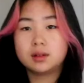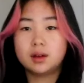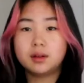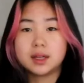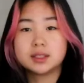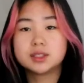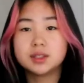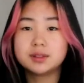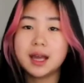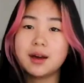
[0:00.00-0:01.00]
Alright,
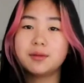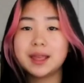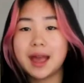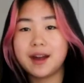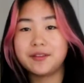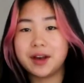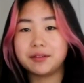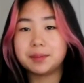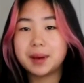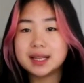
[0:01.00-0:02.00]
so now we have
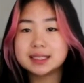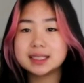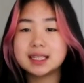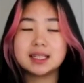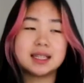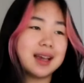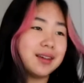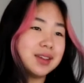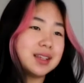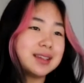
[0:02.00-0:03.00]
our pasta in the
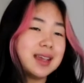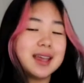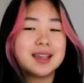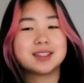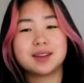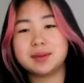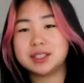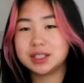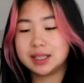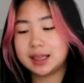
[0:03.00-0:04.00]
oven. It's going to be
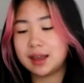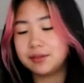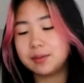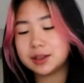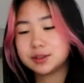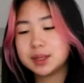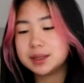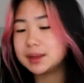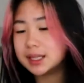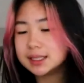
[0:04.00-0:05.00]
chilling there for about 20
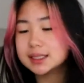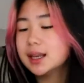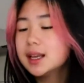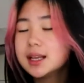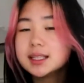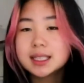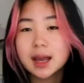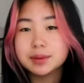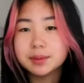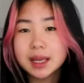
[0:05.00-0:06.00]
minutes. It's
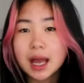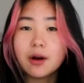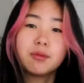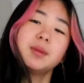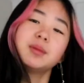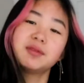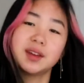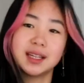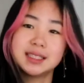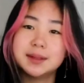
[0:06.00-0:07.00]
time to make our whipped
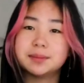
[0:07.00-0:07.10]
feta dip.